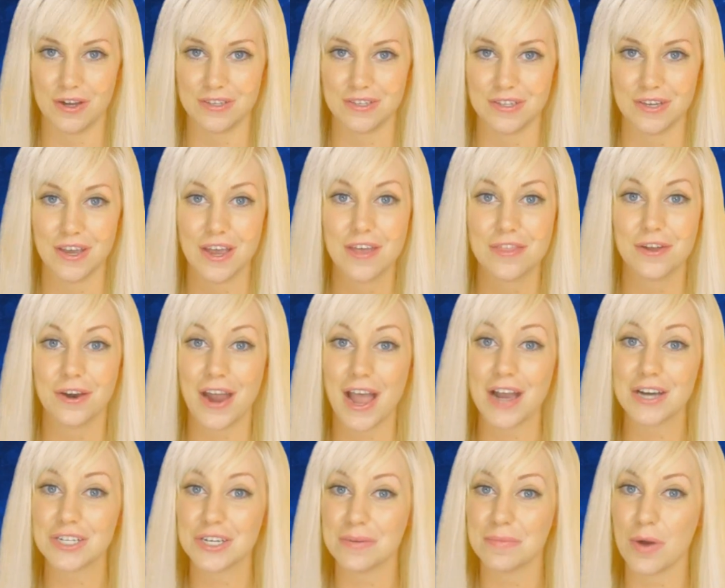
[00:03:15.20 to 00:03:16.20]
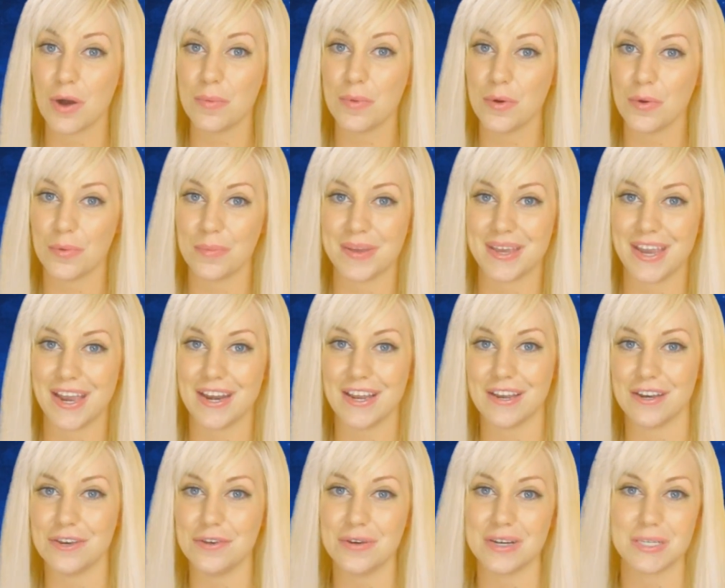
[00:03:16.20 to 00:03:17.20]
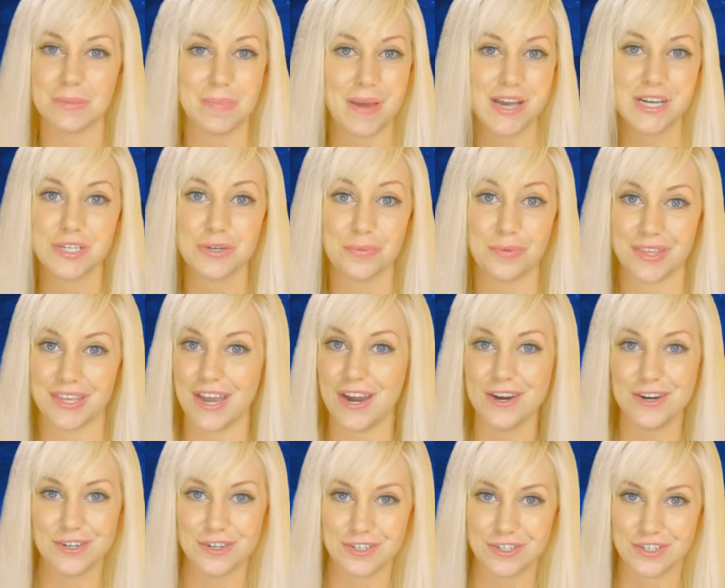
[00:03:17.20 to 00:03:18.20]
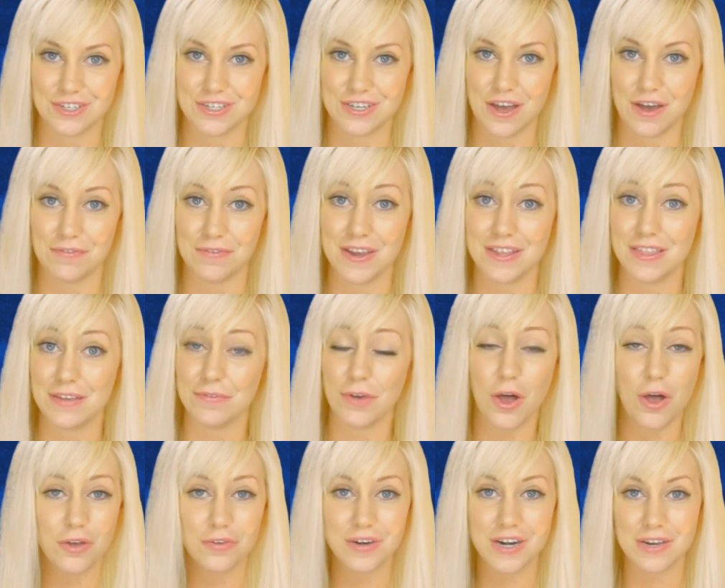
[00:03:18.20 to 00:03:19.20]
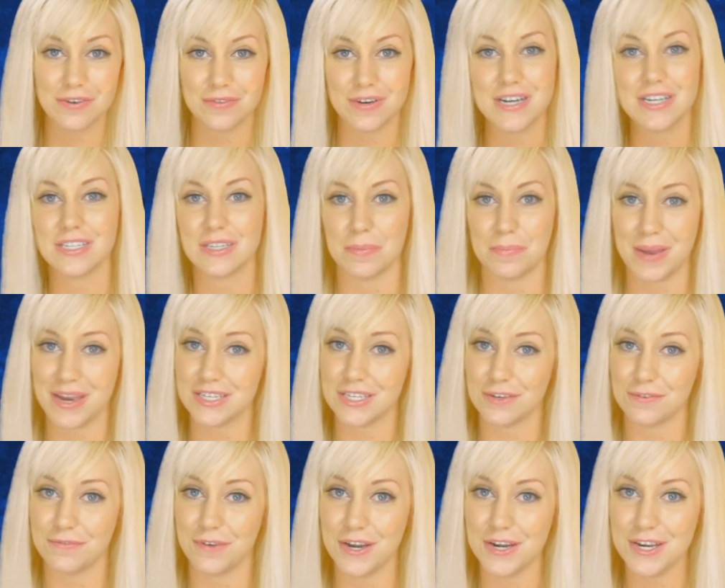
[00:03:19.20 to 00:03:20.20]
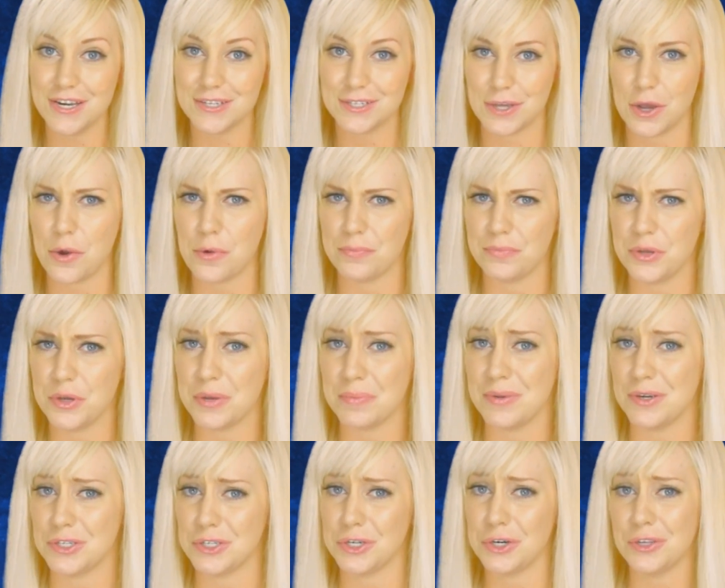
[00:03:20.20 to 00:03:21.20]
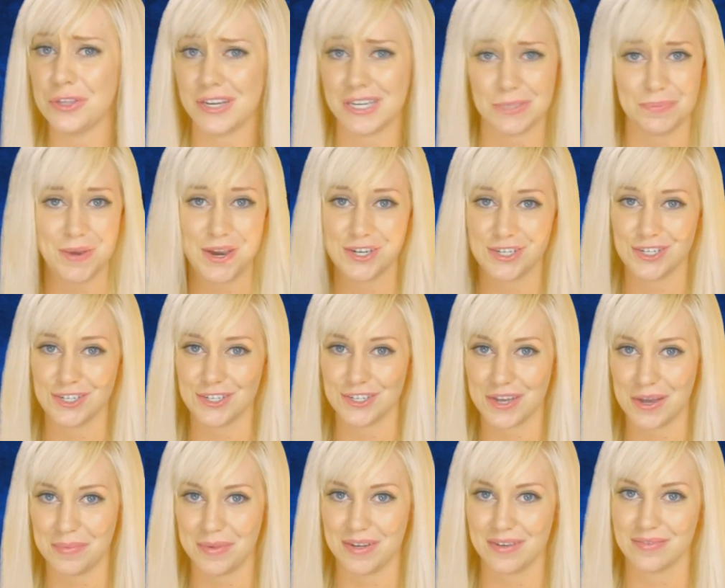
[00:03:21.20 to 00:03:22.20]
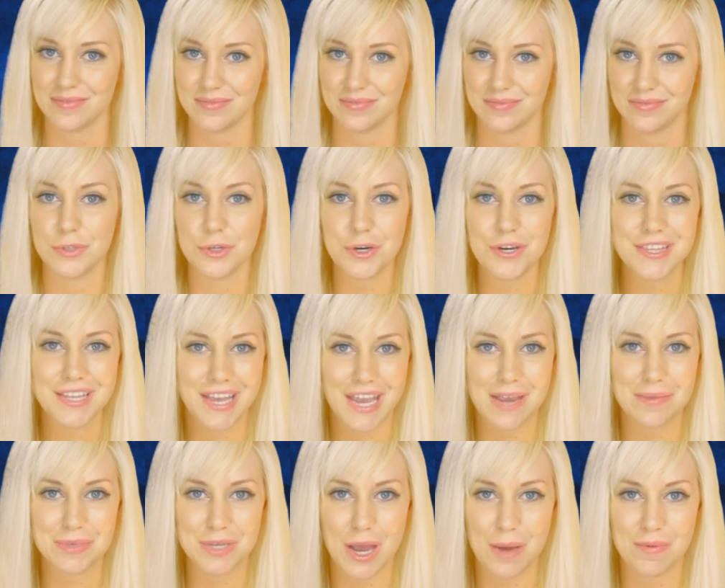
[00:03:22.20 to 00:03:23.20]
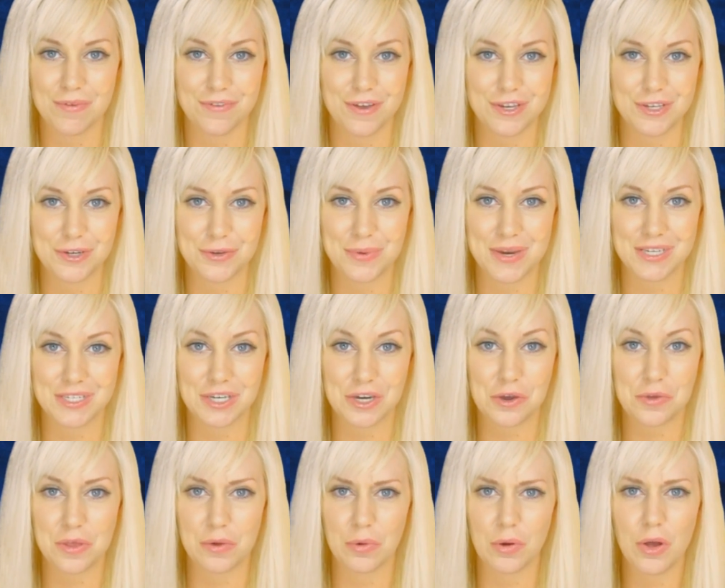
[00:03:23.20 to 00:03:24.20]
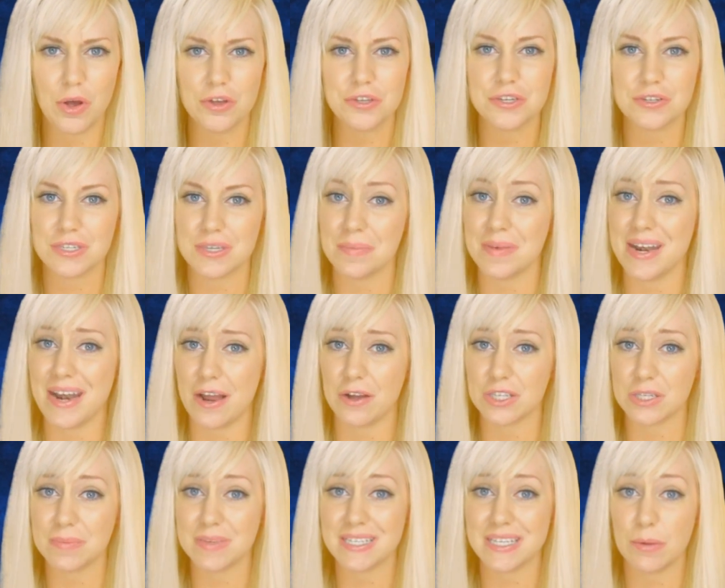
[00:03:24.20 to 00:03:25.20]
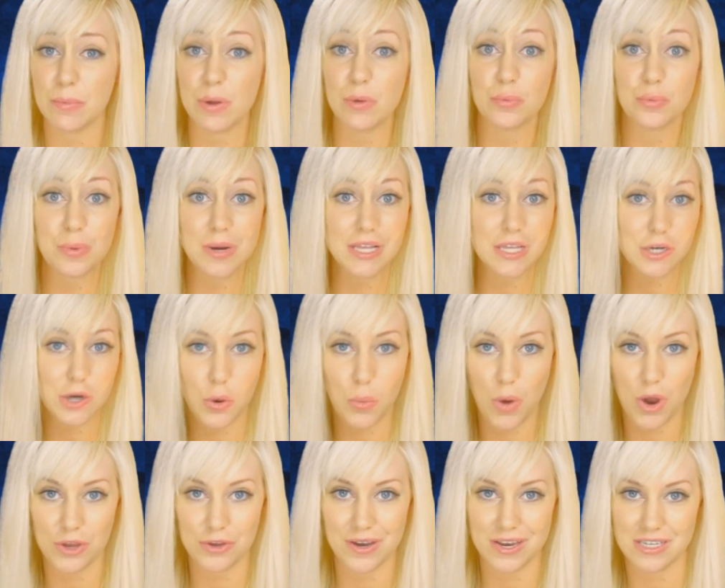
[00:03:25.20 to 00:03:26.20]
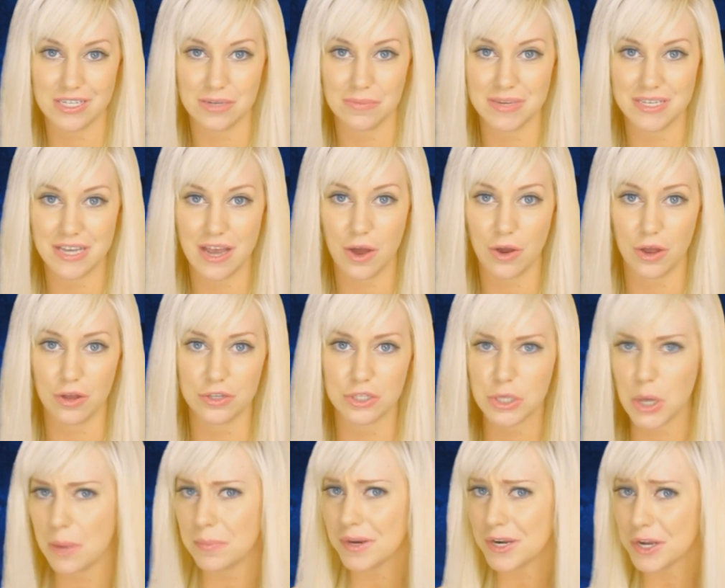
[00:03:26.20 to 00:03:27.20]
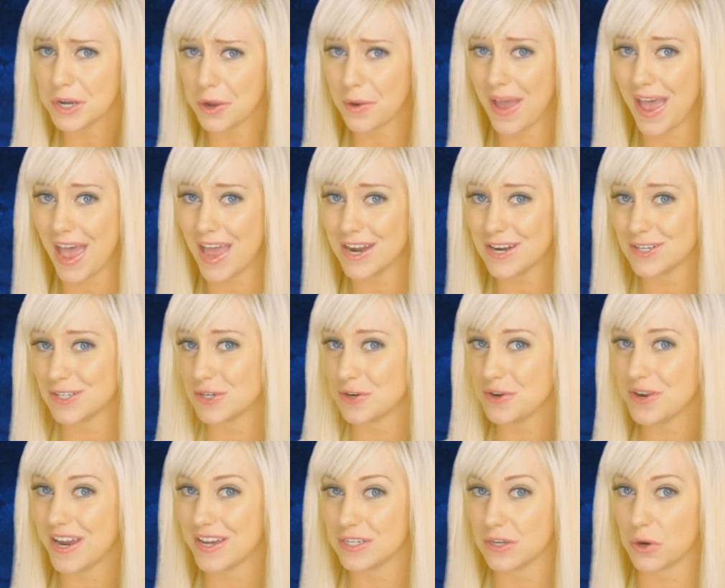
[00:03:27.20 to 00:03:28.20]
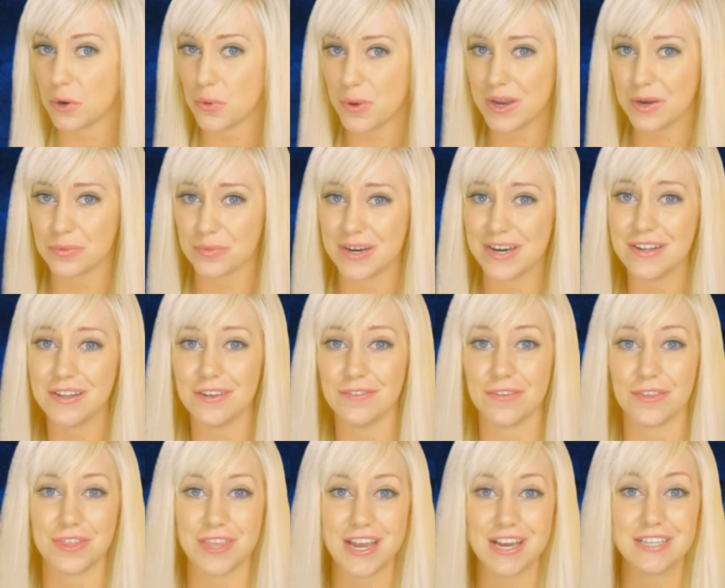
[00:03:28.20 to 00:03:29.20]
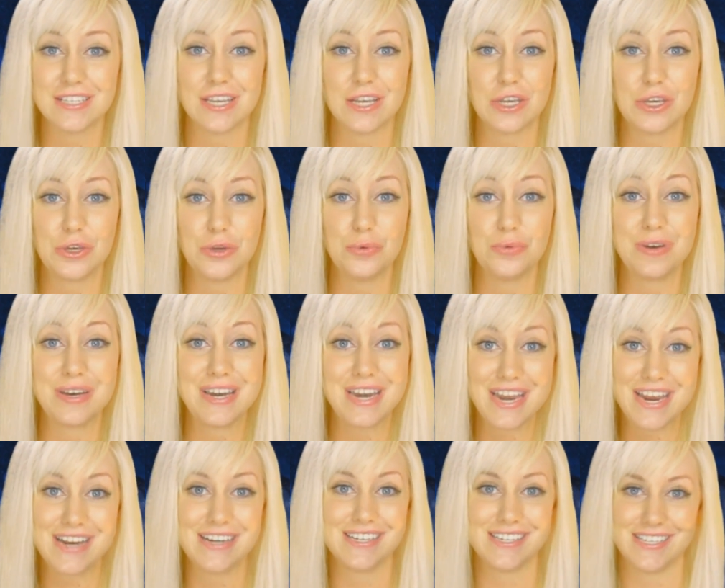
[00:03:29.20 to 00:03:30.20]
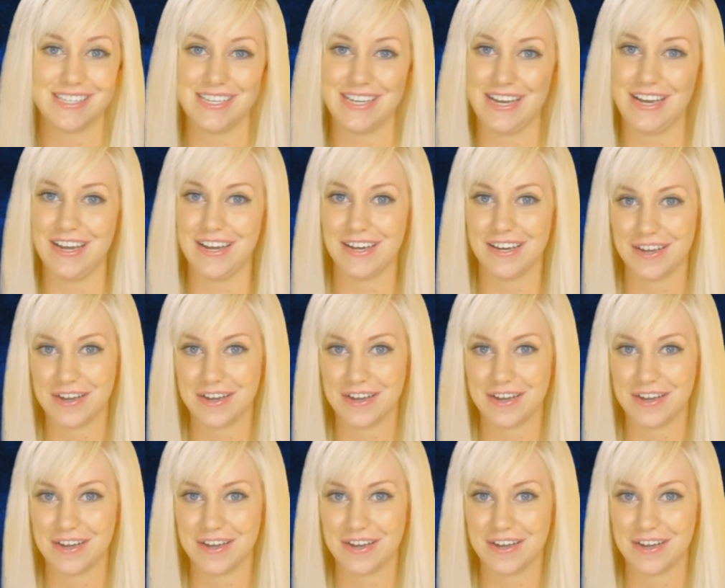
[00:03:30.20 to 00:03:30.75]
Knots. Their action MOBA will be getting a new expansion with characters and stuff, and they've already reached the basic funding, so you can be sure the expansion is coming. During the Gamescom event 2 weeks ago, there were also some announcements that we really don't want you guys to miss out on, so I'm gonna go ahead and show you guys a quick reel of the things that you need to see.